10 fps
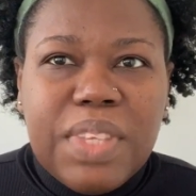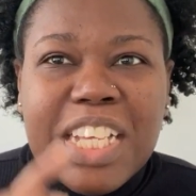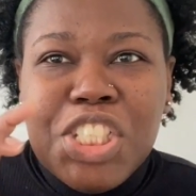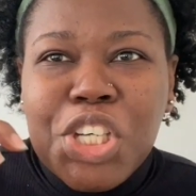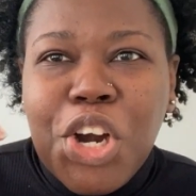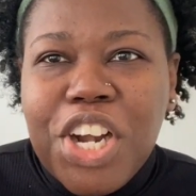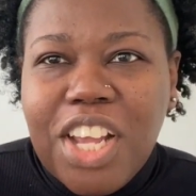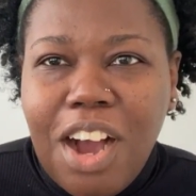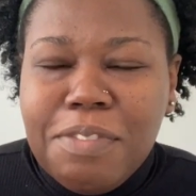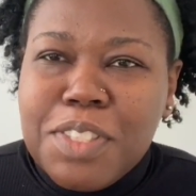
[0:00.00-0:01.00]
turning
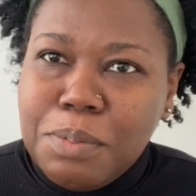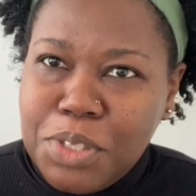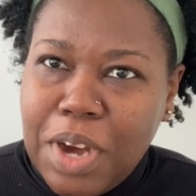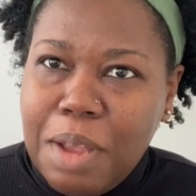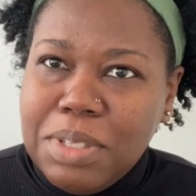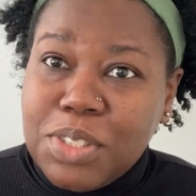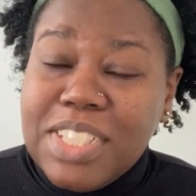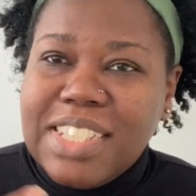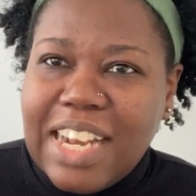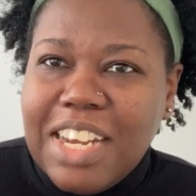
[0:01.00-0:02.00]
off subscribers or
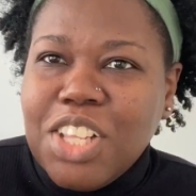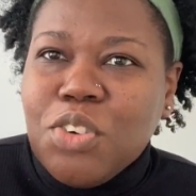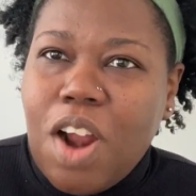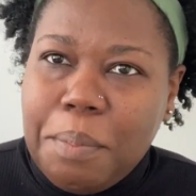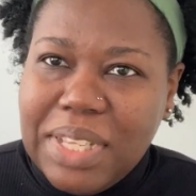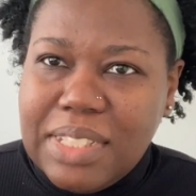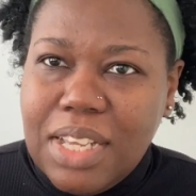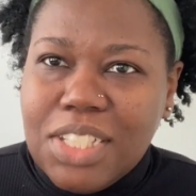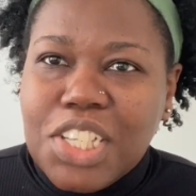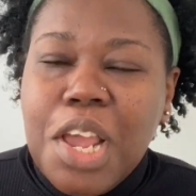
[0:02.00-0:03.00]
sending the wrong
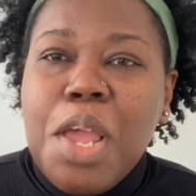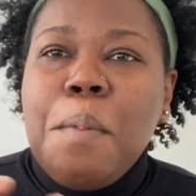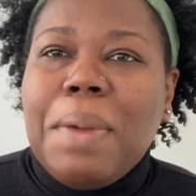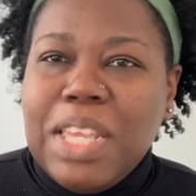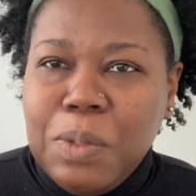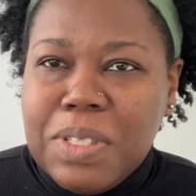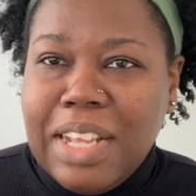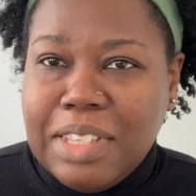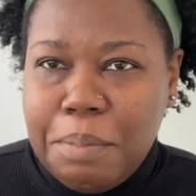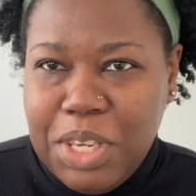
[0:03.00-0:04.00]
message by
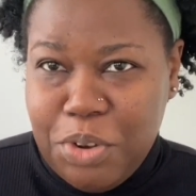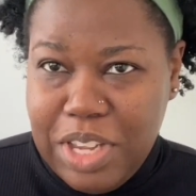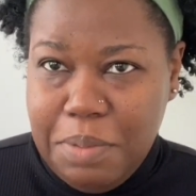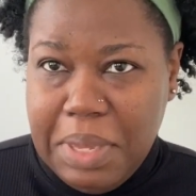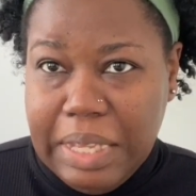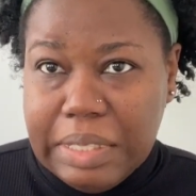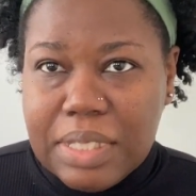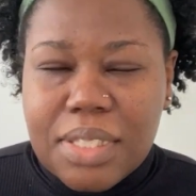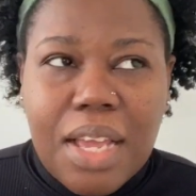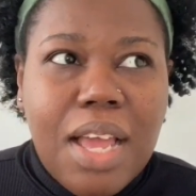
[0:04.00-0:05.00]
using them in your
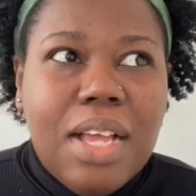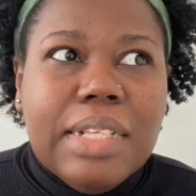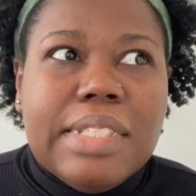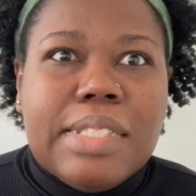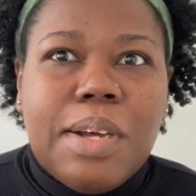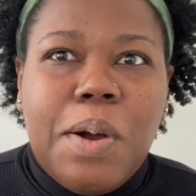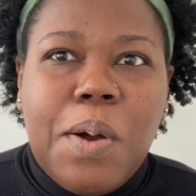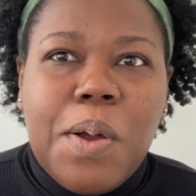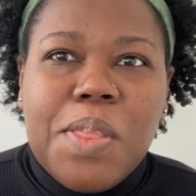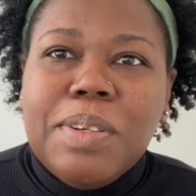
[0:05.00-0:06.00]
emails.
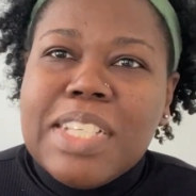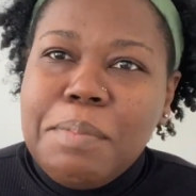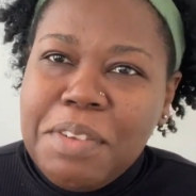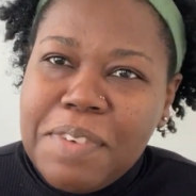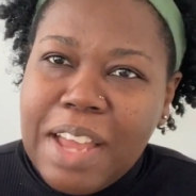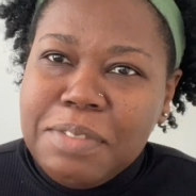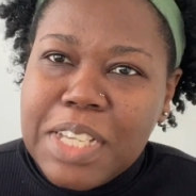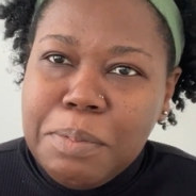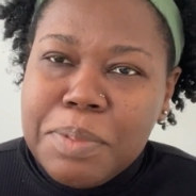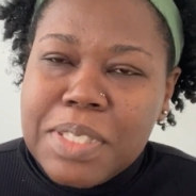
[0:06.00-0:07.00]
So those are my 5
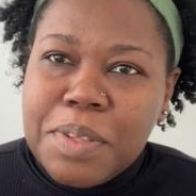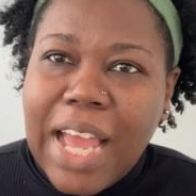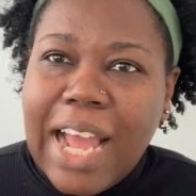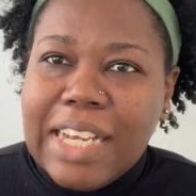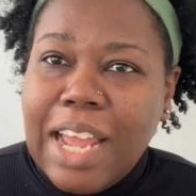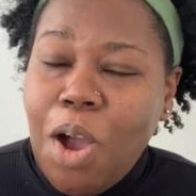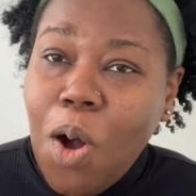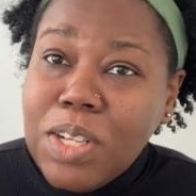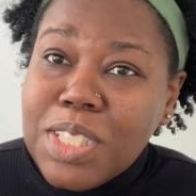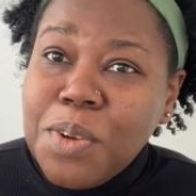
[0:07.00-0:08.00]
tips. And I
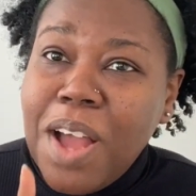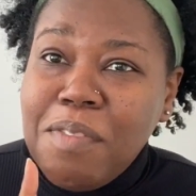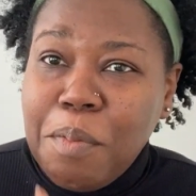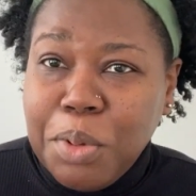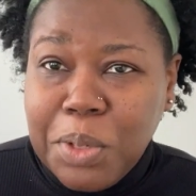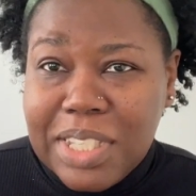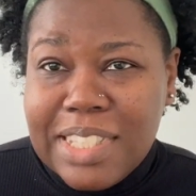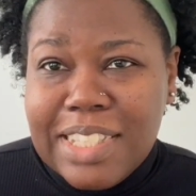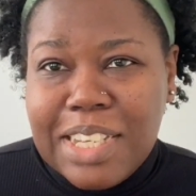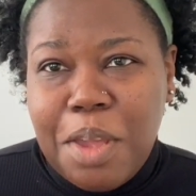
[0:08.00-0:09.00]
also have a
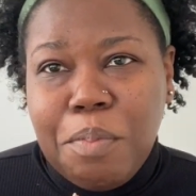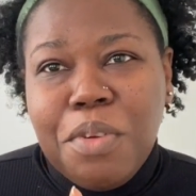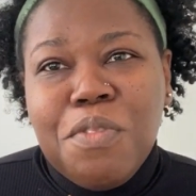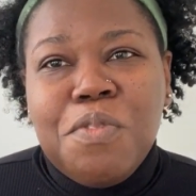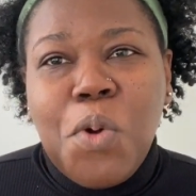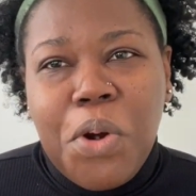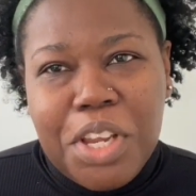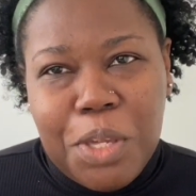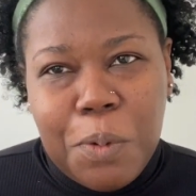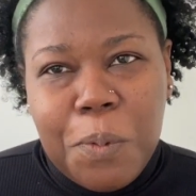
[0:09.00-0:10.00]
bonus tip for
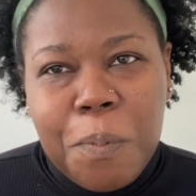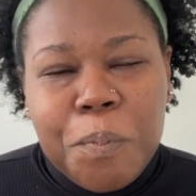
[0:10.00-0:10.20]
you.